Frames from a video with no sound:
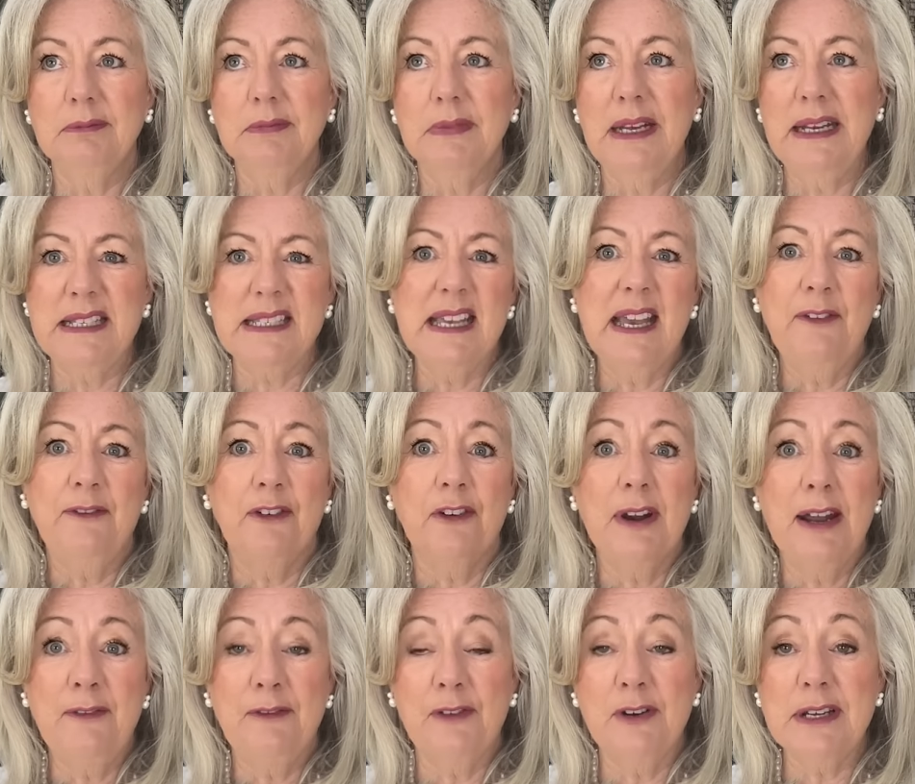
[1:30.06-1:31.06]
It's there
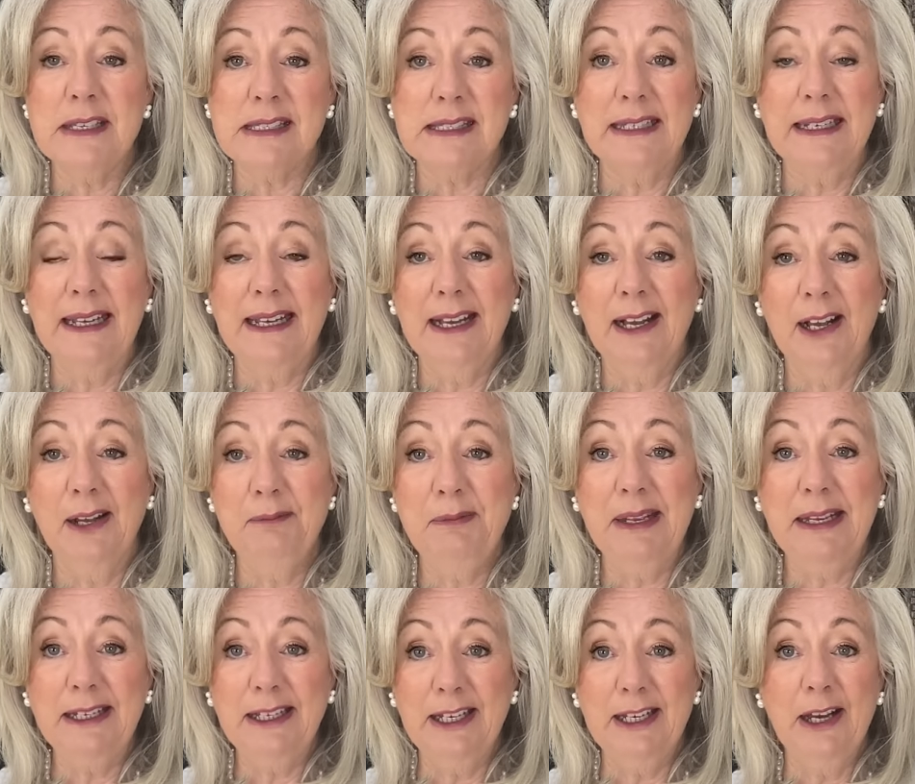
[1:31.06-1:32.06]
forever, isn't it? I
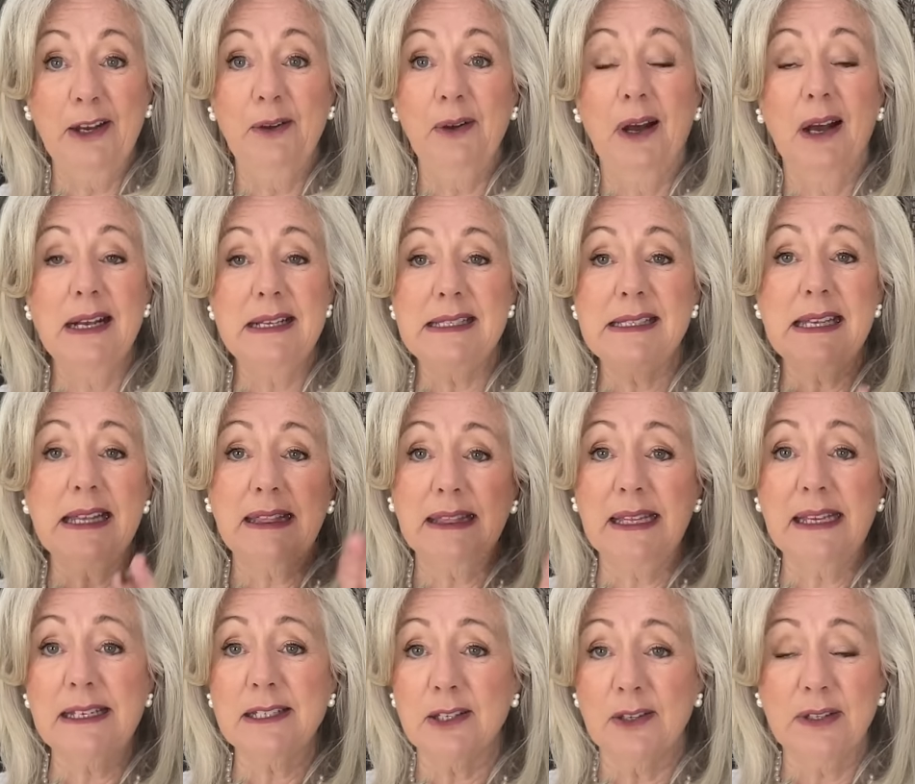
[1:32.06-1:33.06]
mean, you know, I see
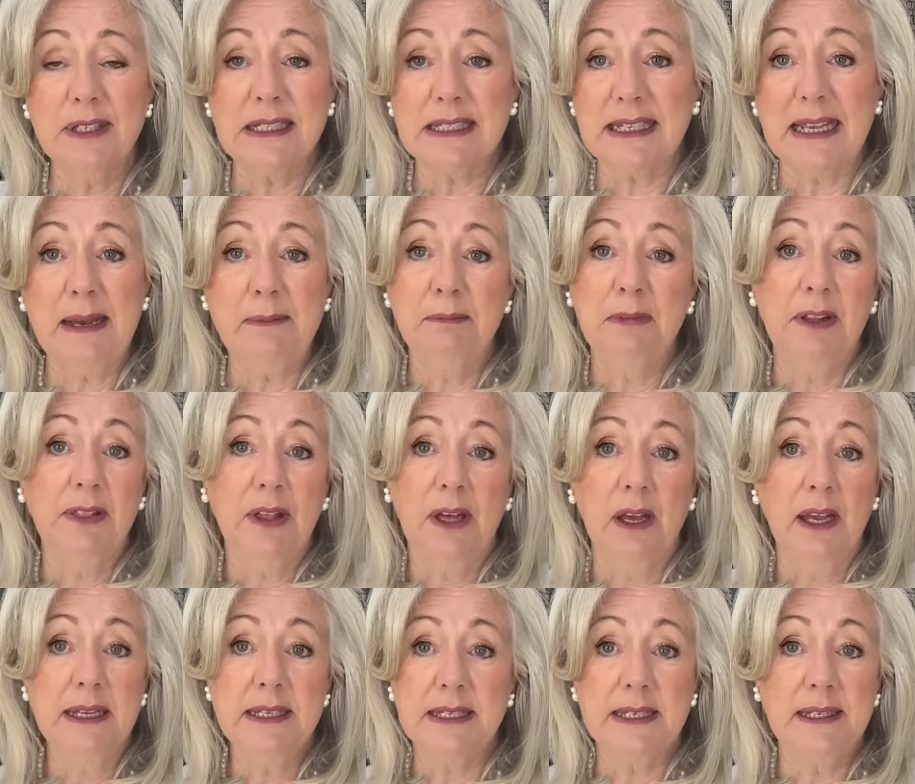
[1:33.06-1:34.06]
things on this camera that
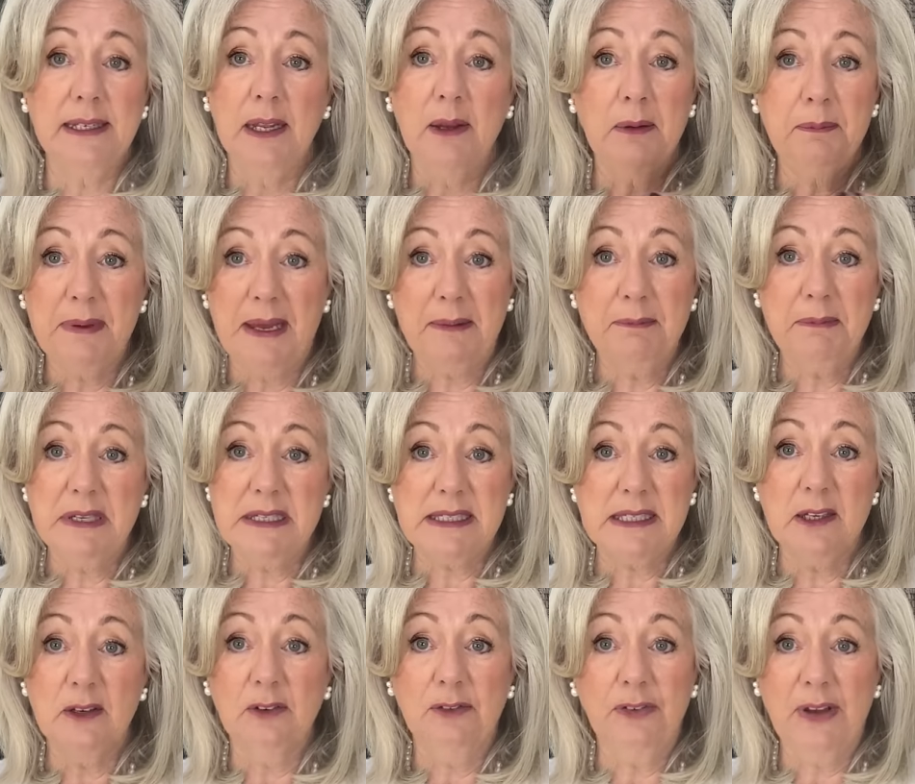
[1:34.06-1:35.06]
I didn't know about
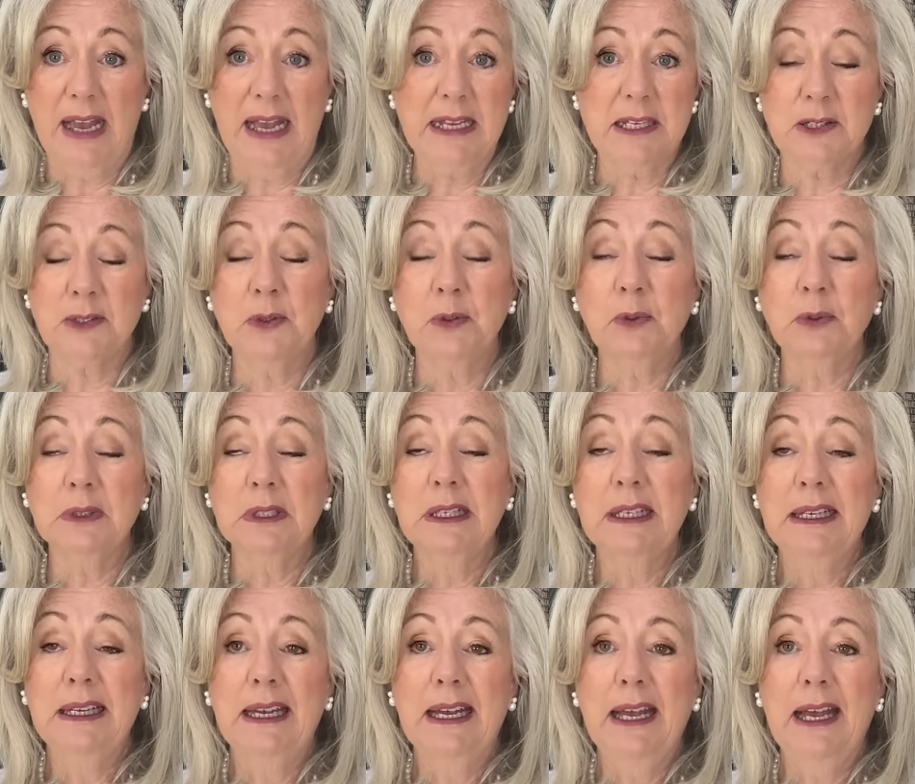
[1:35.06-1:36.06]
myself at all.
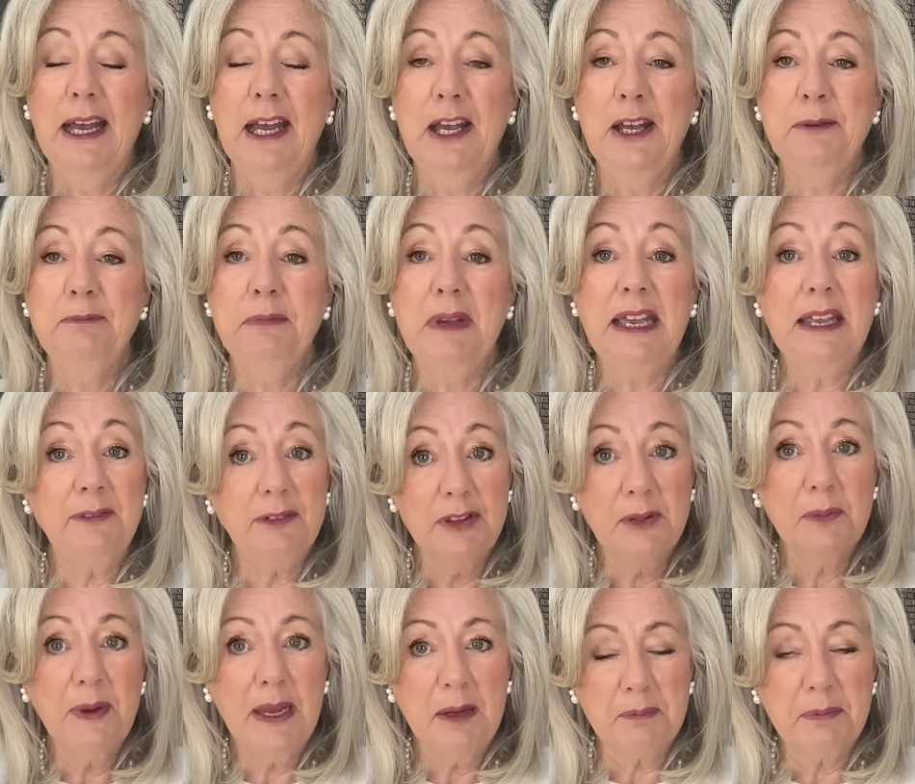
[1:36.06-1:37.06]
Um, even the
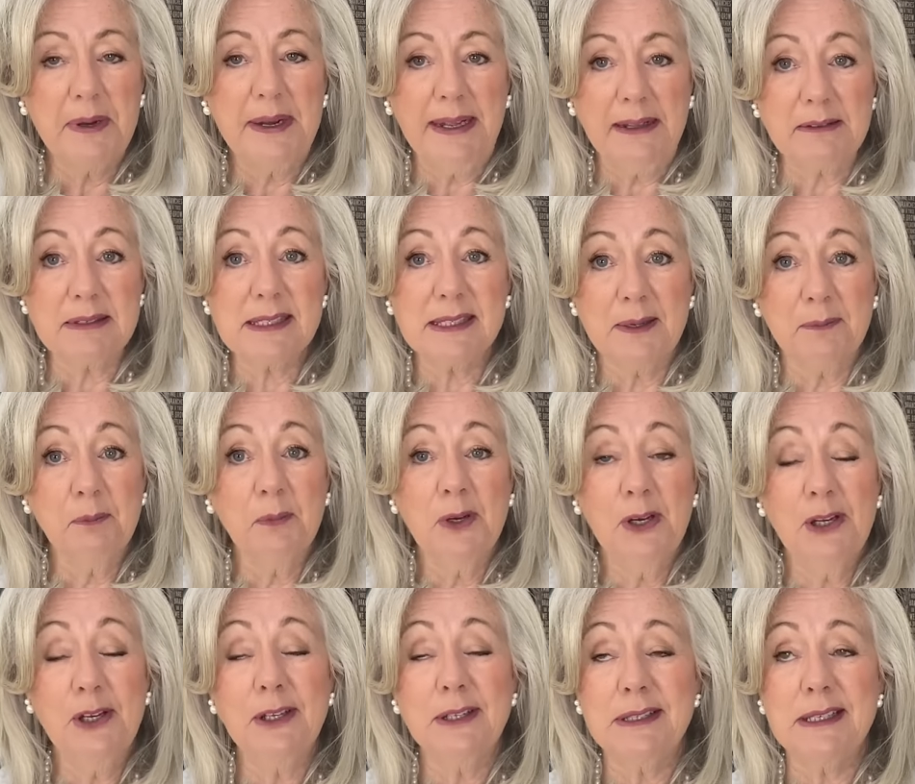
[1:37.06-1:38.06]
way I pronounce some
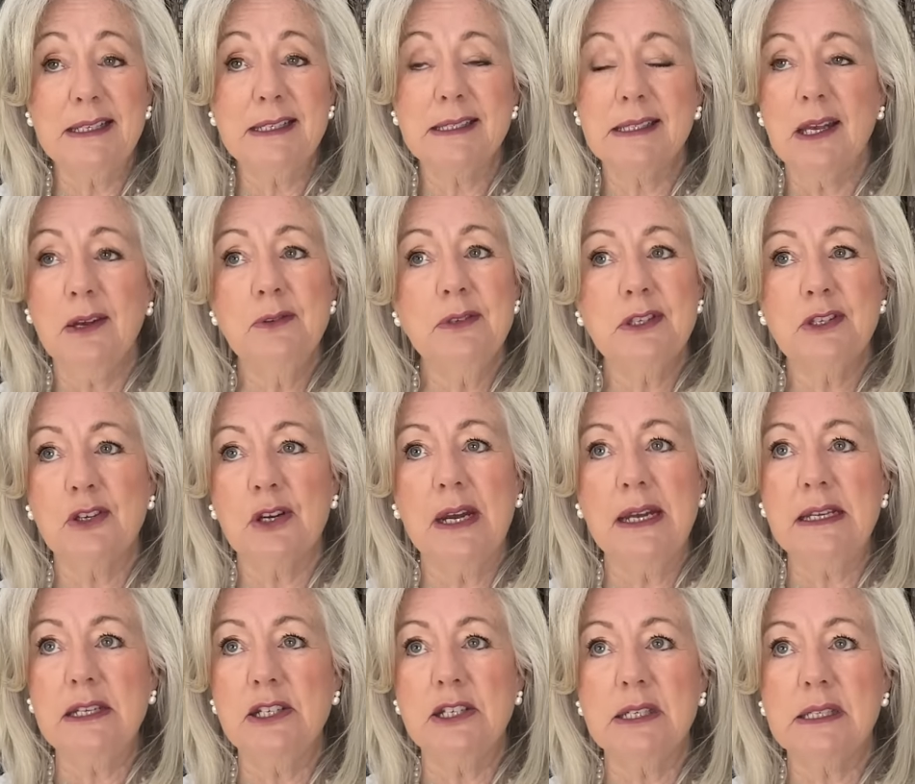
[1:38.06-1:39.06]
words, it's so
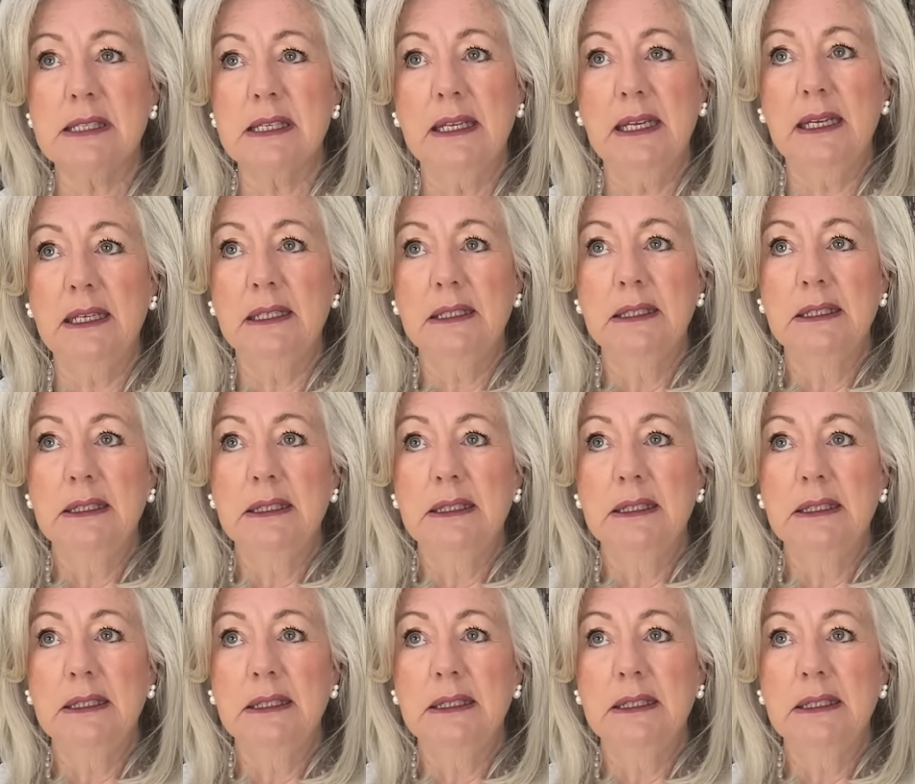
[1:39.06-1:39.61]
strange, isn't it?